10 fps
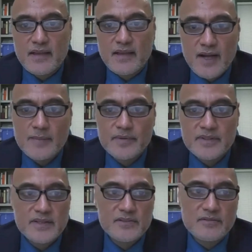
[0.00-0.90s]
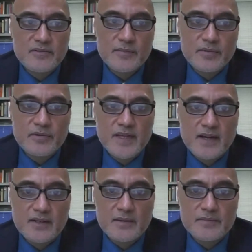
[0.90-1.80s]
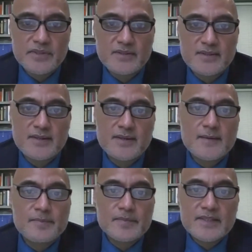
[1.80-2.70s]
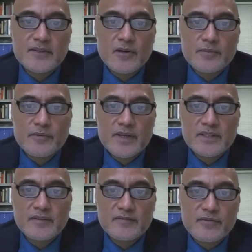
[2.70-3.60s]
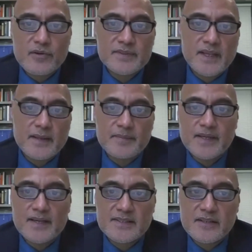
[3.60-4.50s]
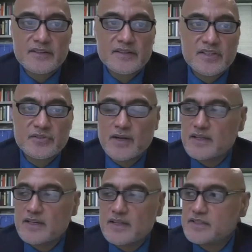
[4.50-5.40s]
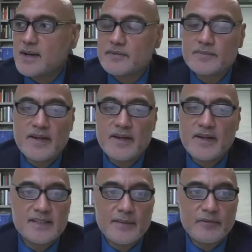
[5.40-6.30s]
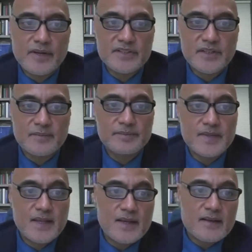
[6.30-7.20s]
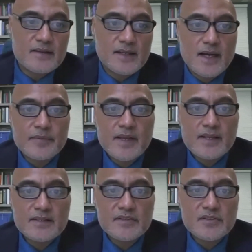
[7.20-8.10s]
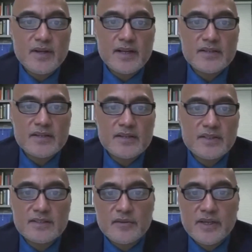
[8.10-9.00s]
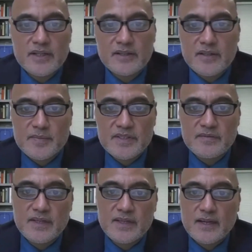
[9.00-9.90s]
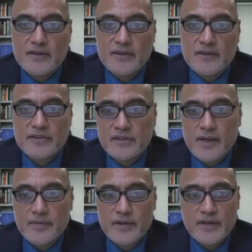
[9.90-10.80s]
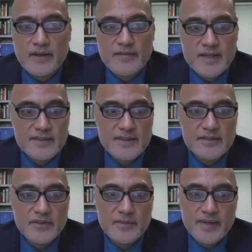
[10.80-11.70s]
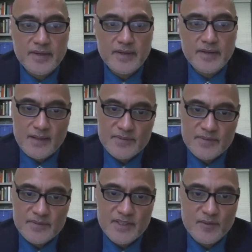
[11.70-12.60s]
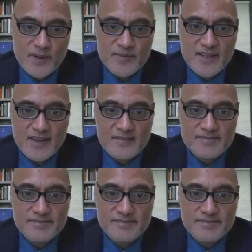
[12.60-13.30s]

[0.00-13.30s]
have high potential for improved outcomes. This incorporation informs the NPICRT strategy to optimize collaboration. The comprehensive strategy is located on the Pacific Islander Center of Primary Care of Excellence, or the PI-CoPCE website.